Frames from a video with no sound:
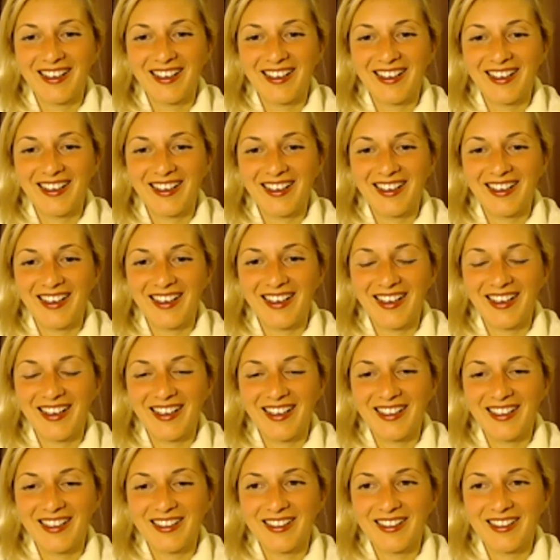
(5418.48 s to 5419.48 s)

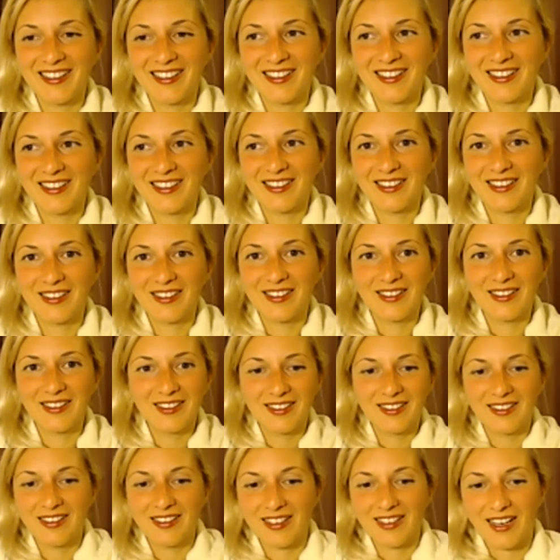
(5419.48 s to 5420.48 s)
And
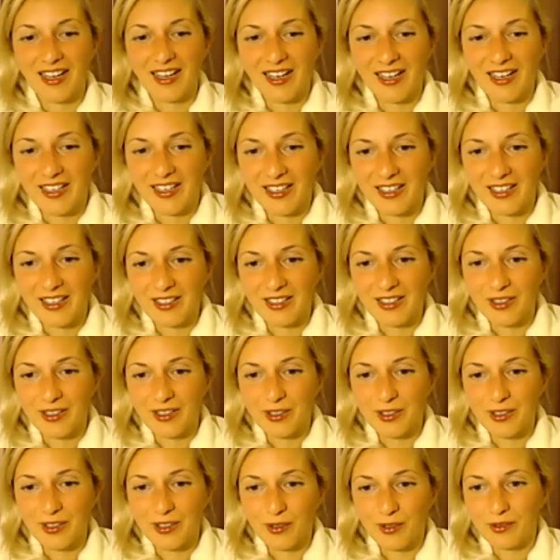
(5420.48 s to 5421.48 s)
I
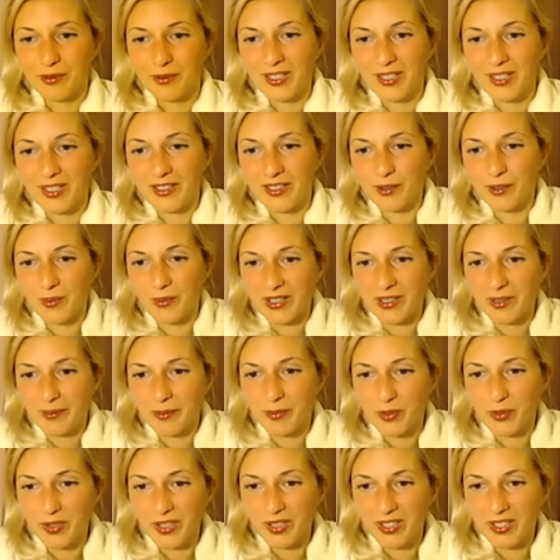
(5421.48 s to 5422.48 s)
don't really know what I'm
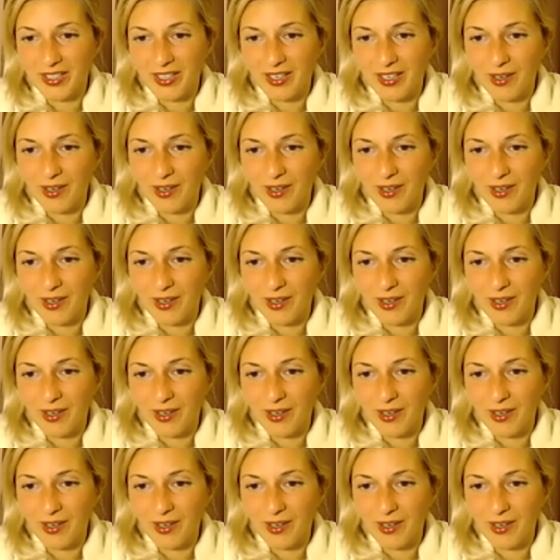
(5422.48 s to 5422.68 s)
doing now.